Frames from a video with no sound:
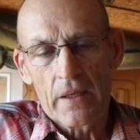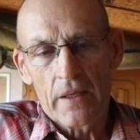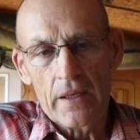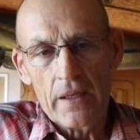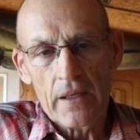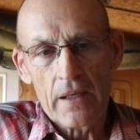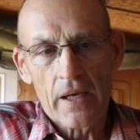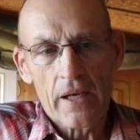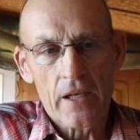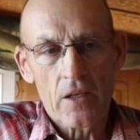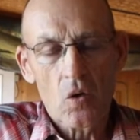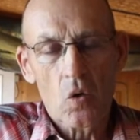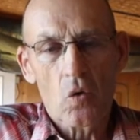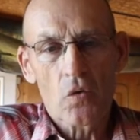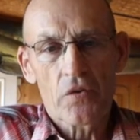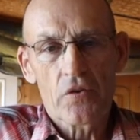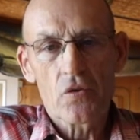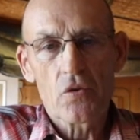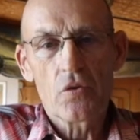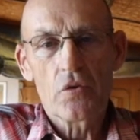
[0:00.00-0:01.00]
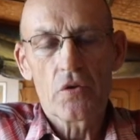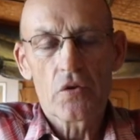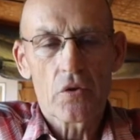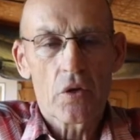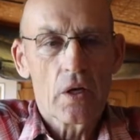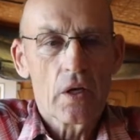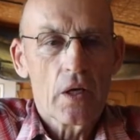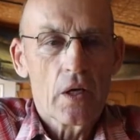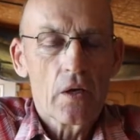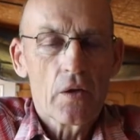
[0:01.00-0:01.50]
And I go through
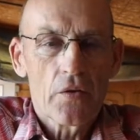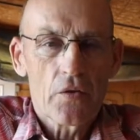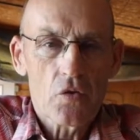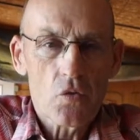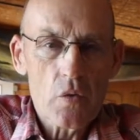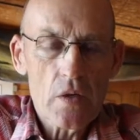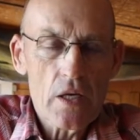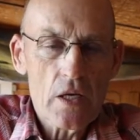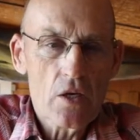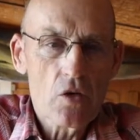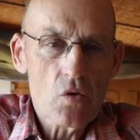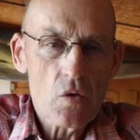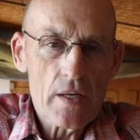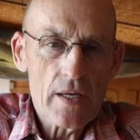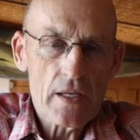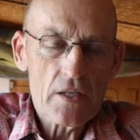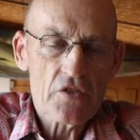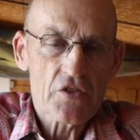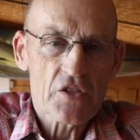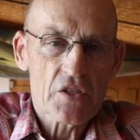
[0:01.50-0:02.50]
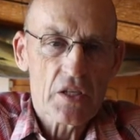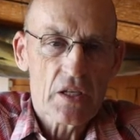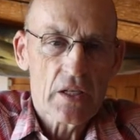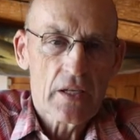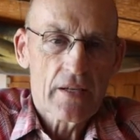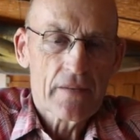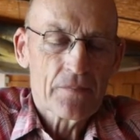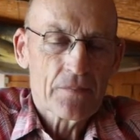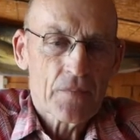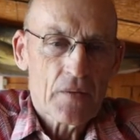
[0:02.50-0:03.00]
3 grits,
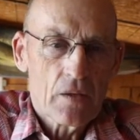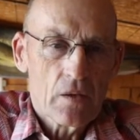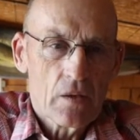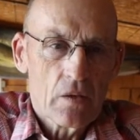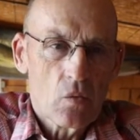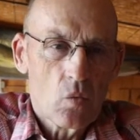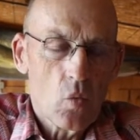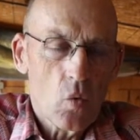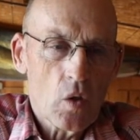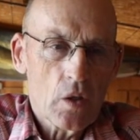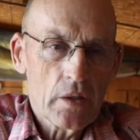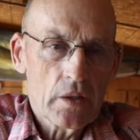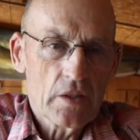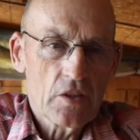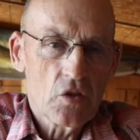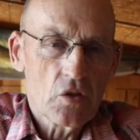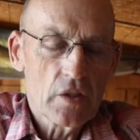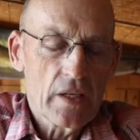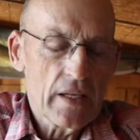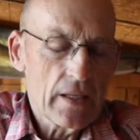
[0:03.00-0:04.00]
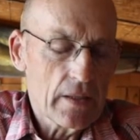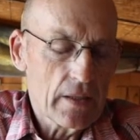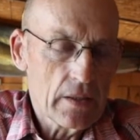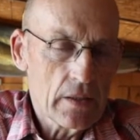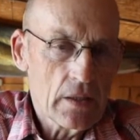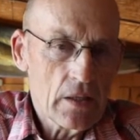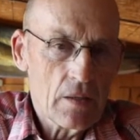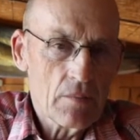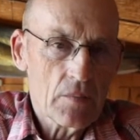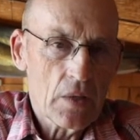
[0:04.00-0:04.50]
an
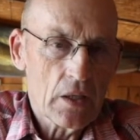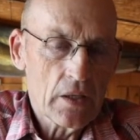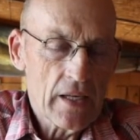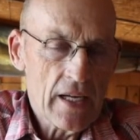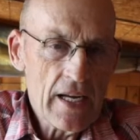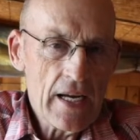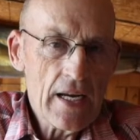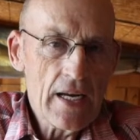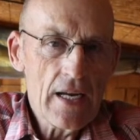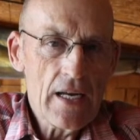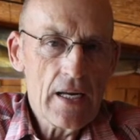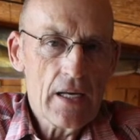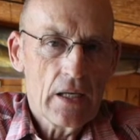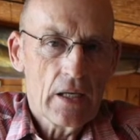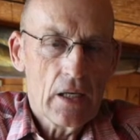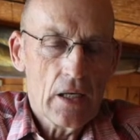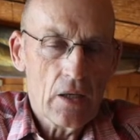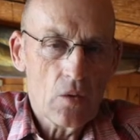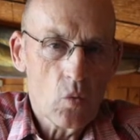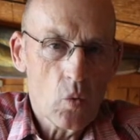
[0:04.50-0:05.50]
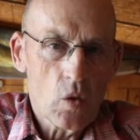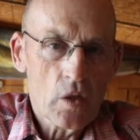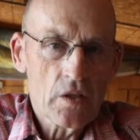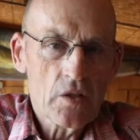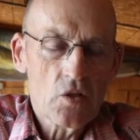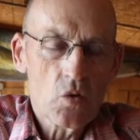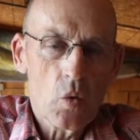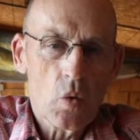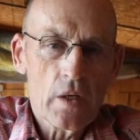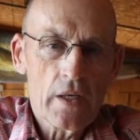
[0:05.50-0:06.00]
80, a
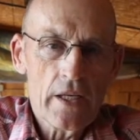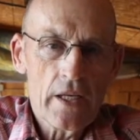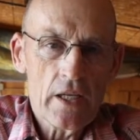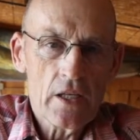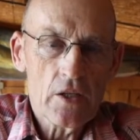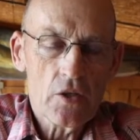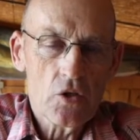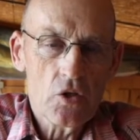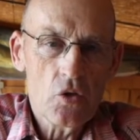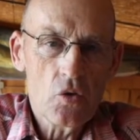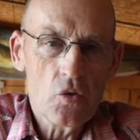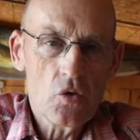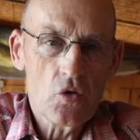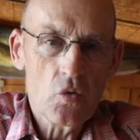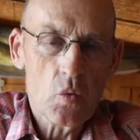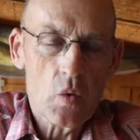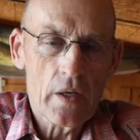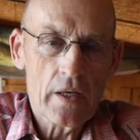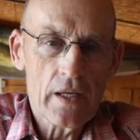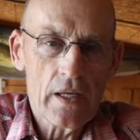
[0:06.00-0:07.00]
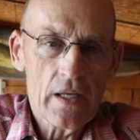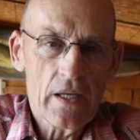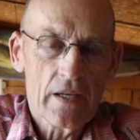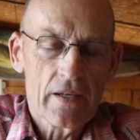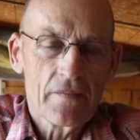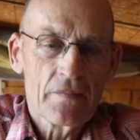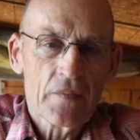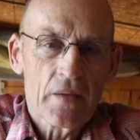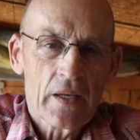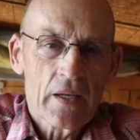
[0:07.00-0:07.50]
120, and a 220,
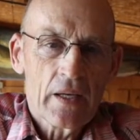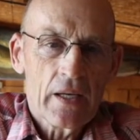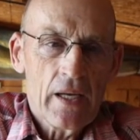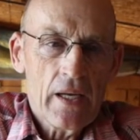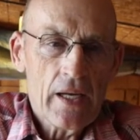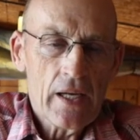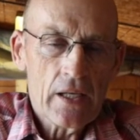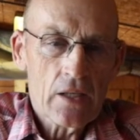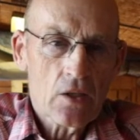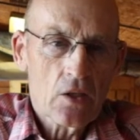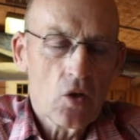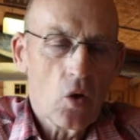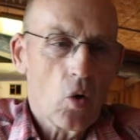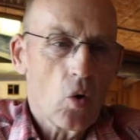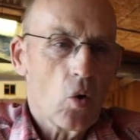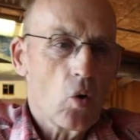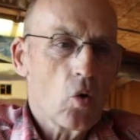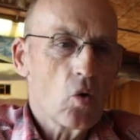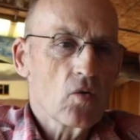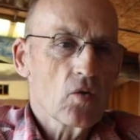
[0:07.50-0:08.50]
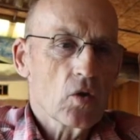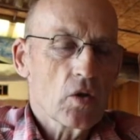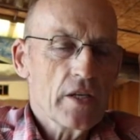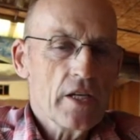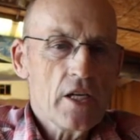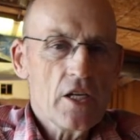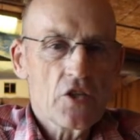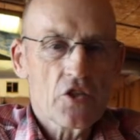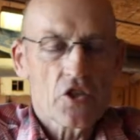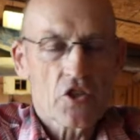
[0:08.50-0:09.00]
and go over
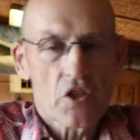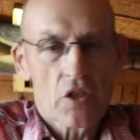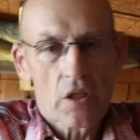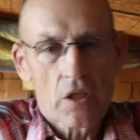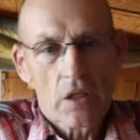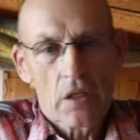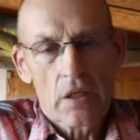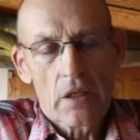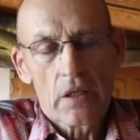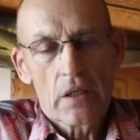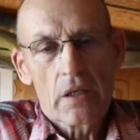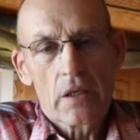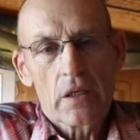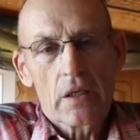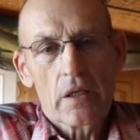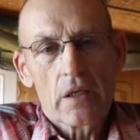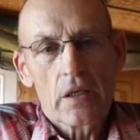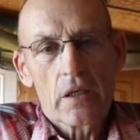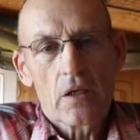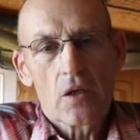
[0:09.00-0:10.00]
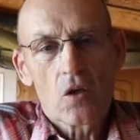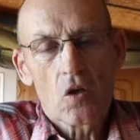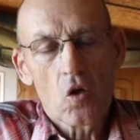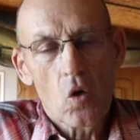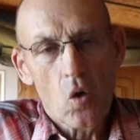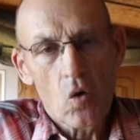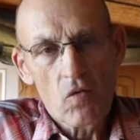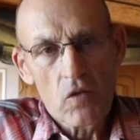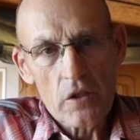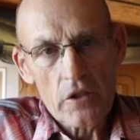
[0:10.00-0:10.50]

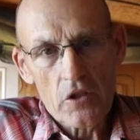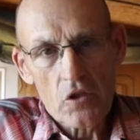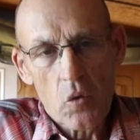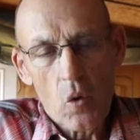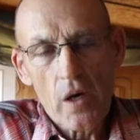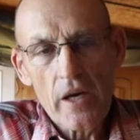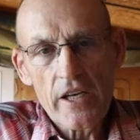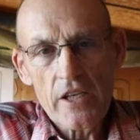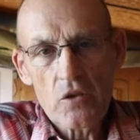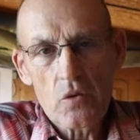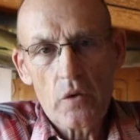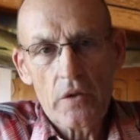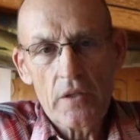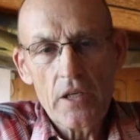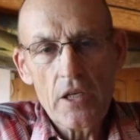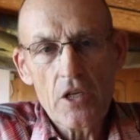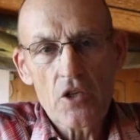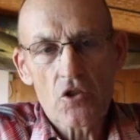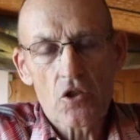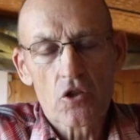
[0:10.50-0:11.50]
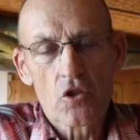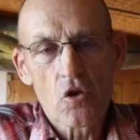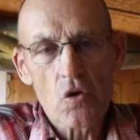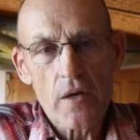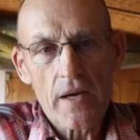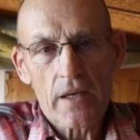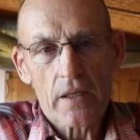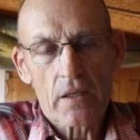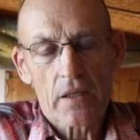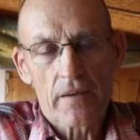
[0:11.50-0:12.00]
it twice with each
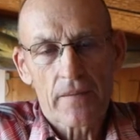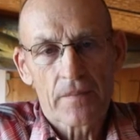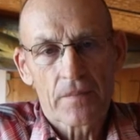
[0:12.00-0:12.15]
grit.